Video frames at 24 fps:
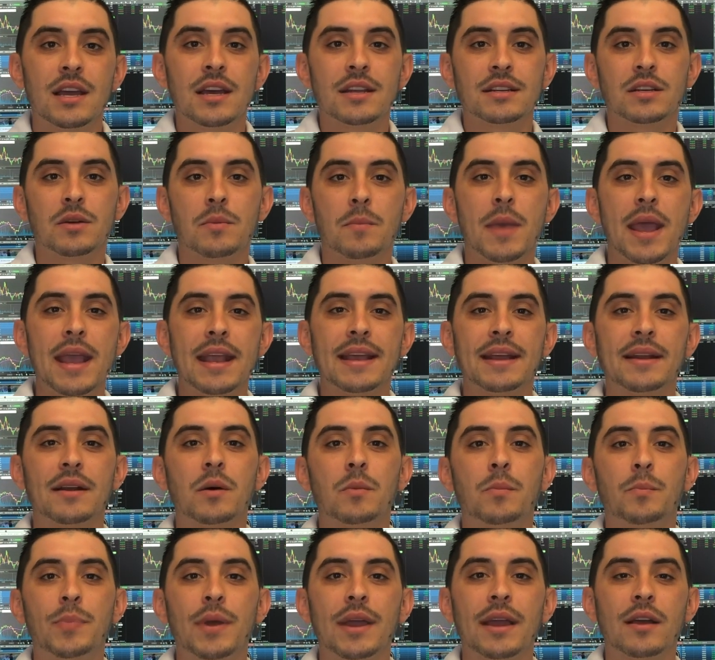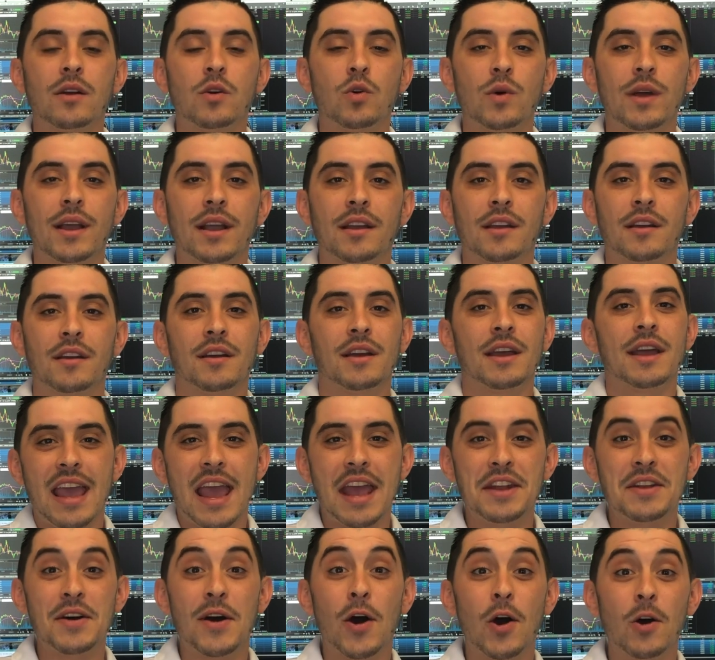to make it a bit quicker
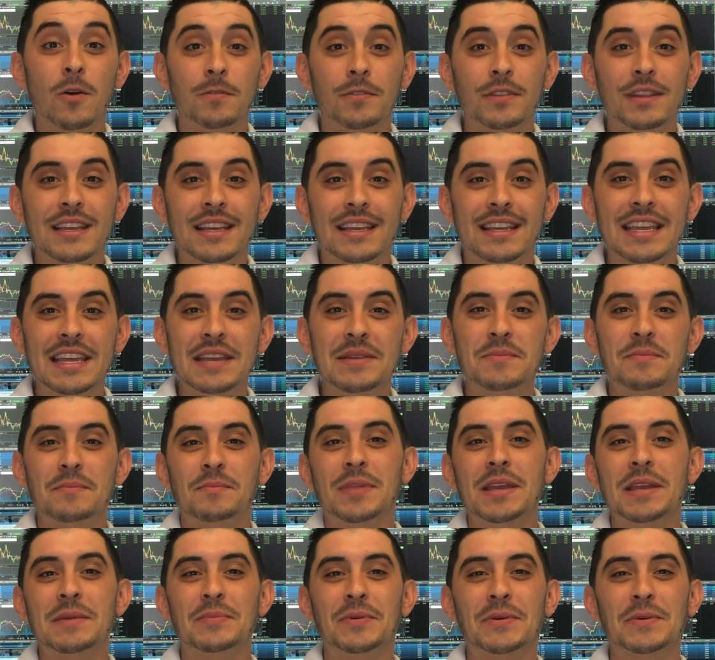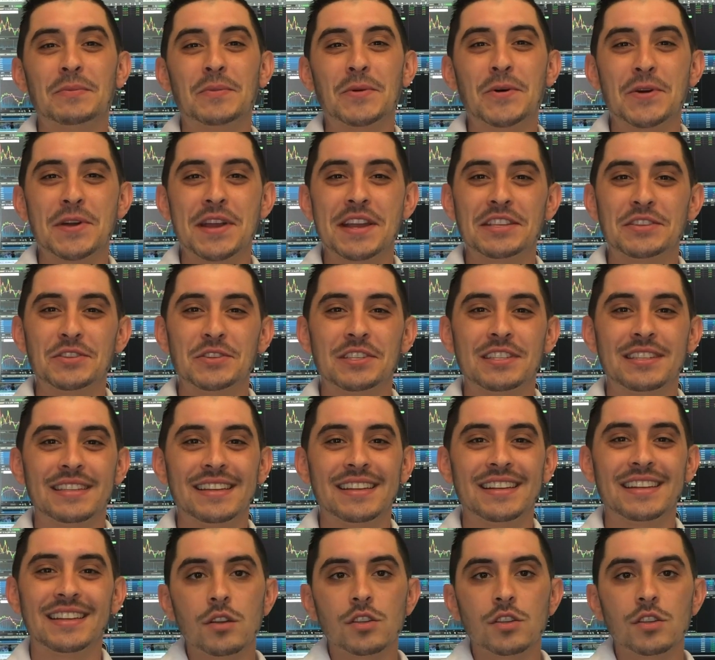and to hopefully keep people more interested.